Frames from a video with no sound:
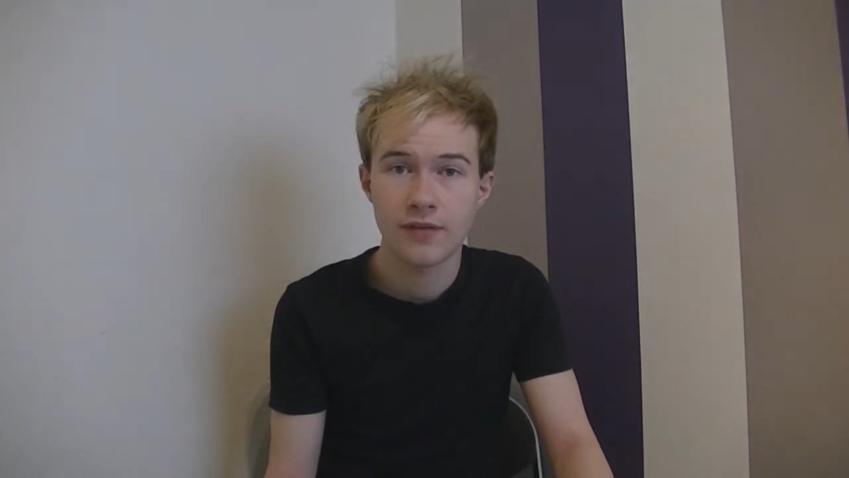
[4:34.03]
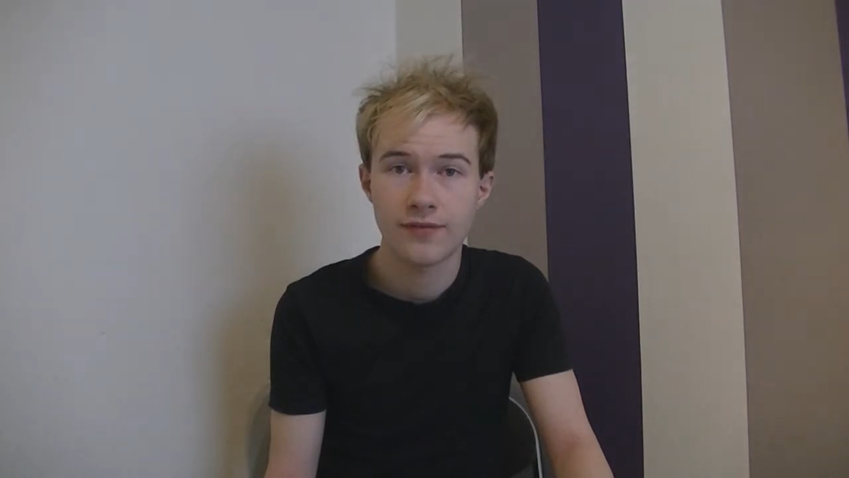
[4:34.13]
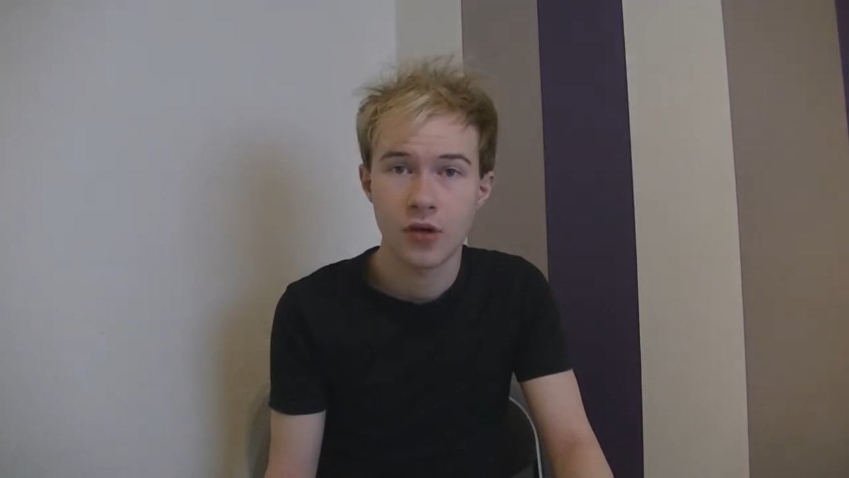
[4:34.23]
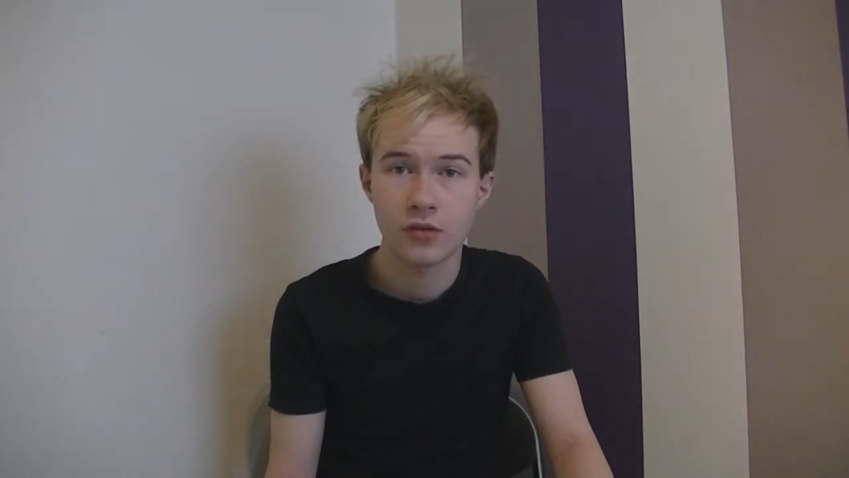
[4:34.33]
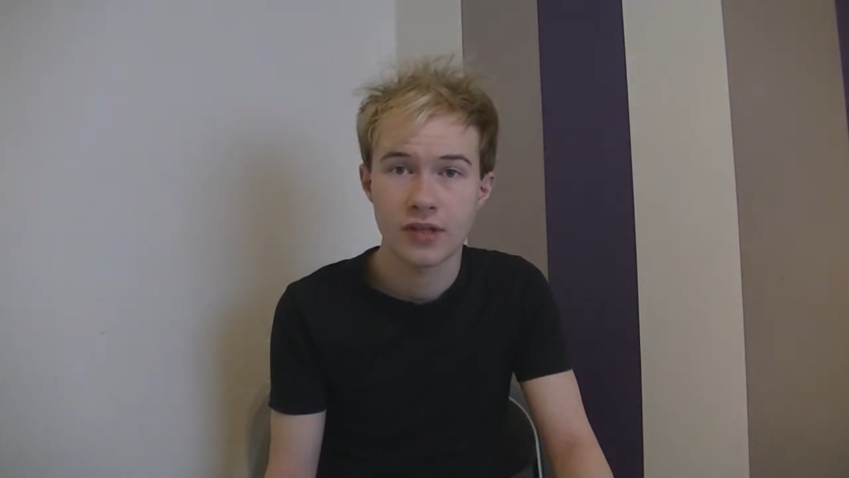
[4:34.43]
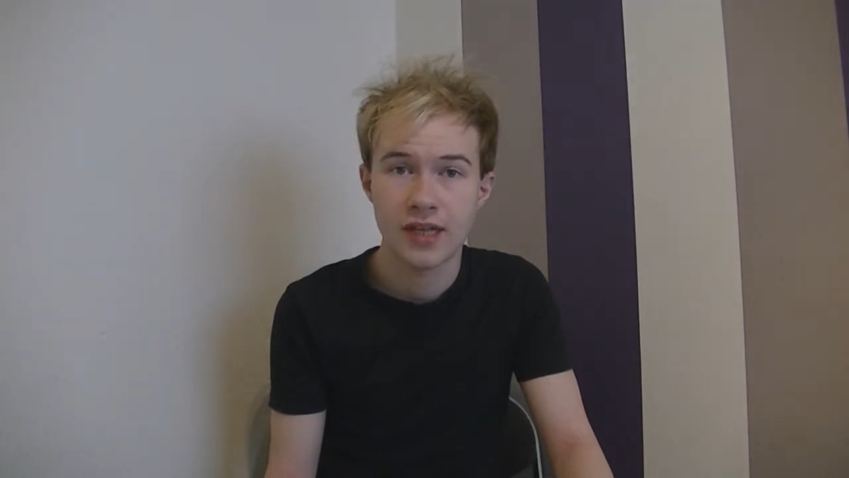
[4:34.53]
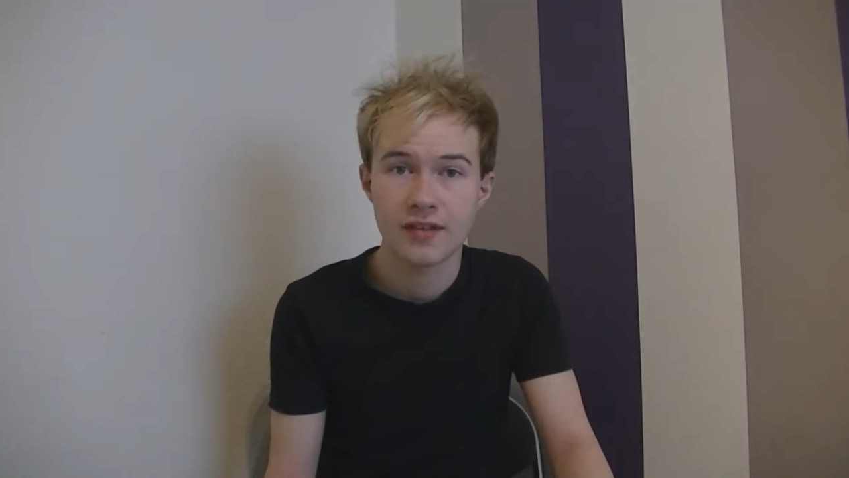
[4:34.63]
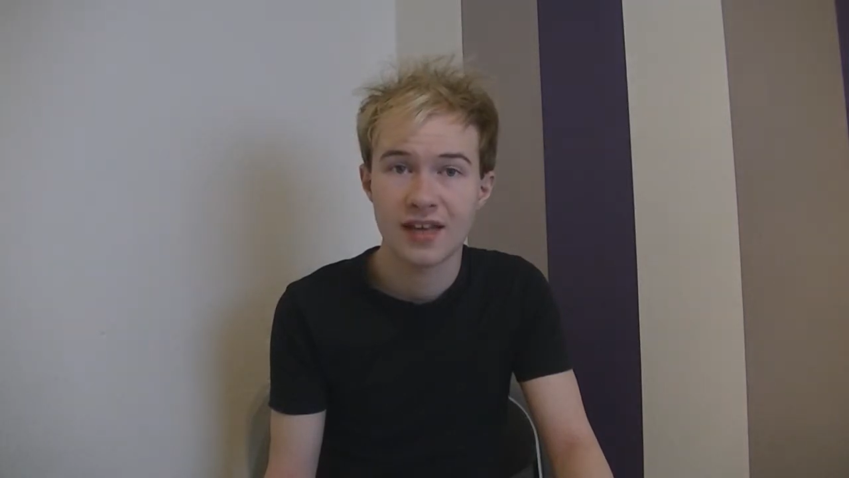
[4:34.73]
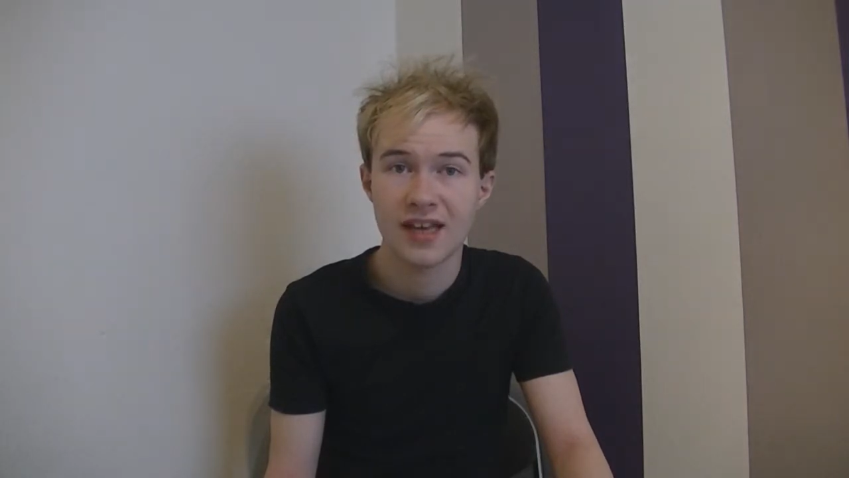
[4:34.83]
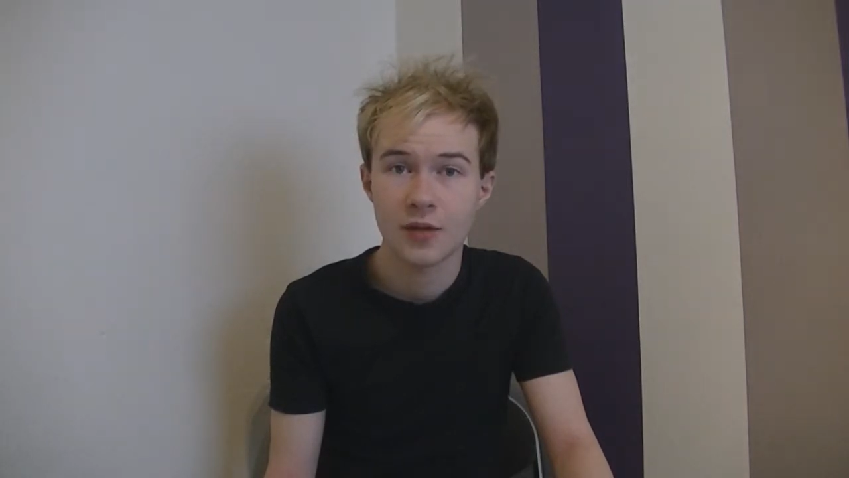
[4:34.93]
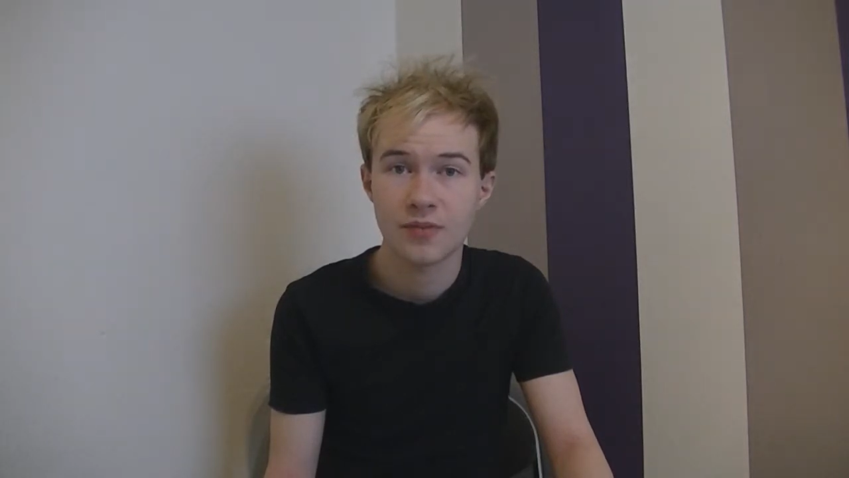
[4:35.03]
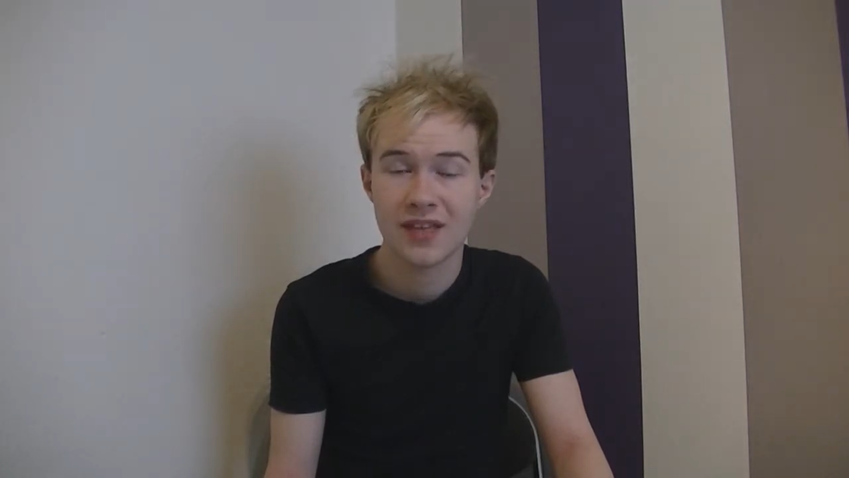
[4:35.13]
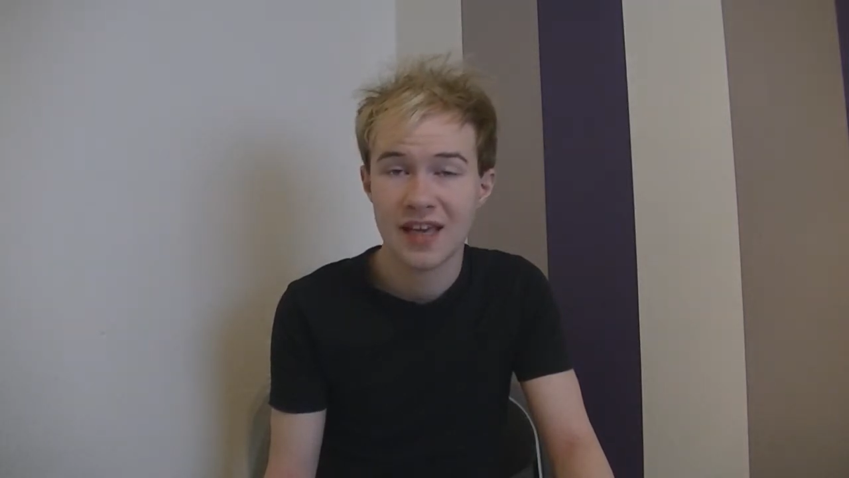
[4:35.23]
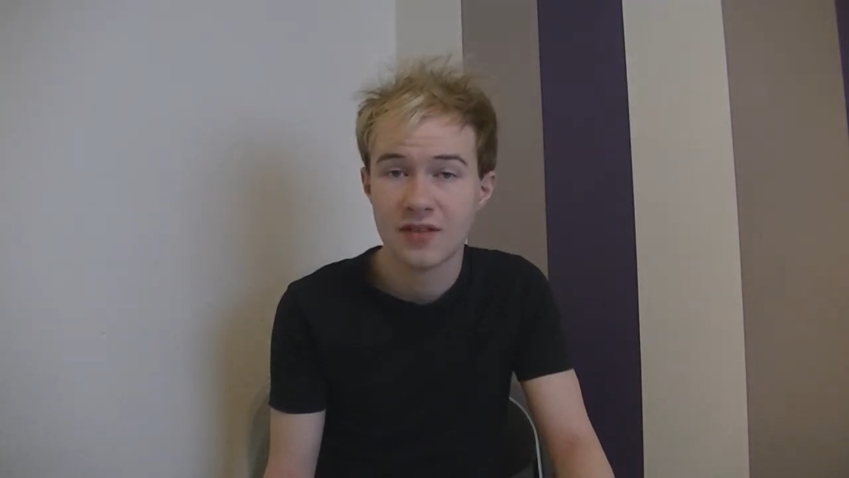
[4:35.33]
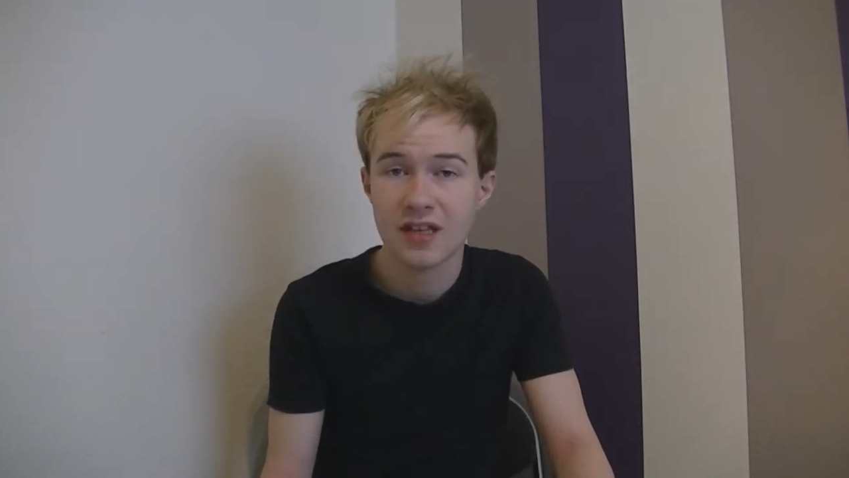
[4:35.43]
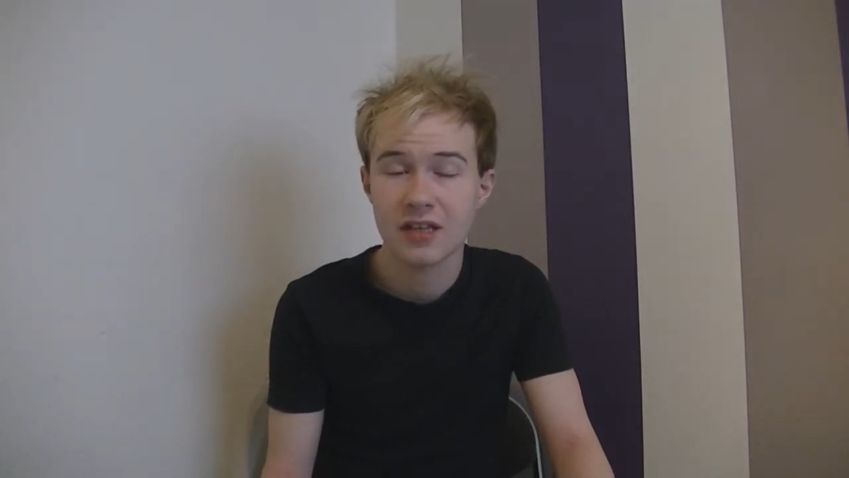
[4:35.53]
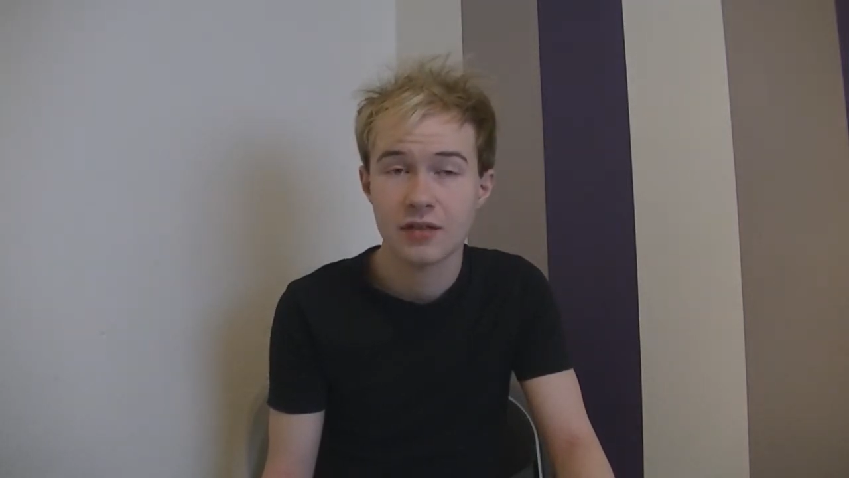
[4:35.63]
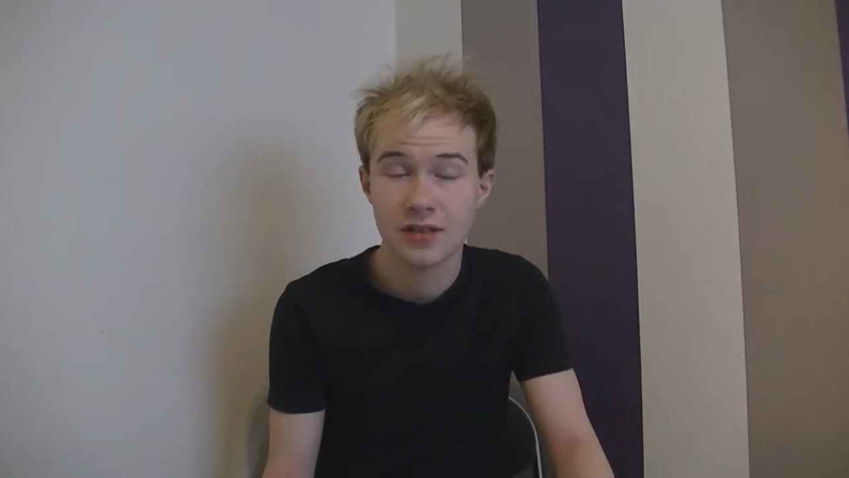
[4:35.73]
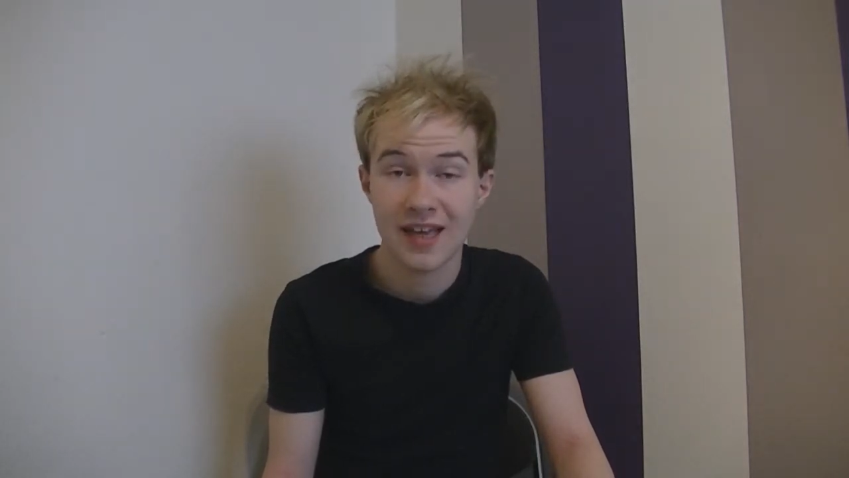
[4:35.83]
phone lane to help texting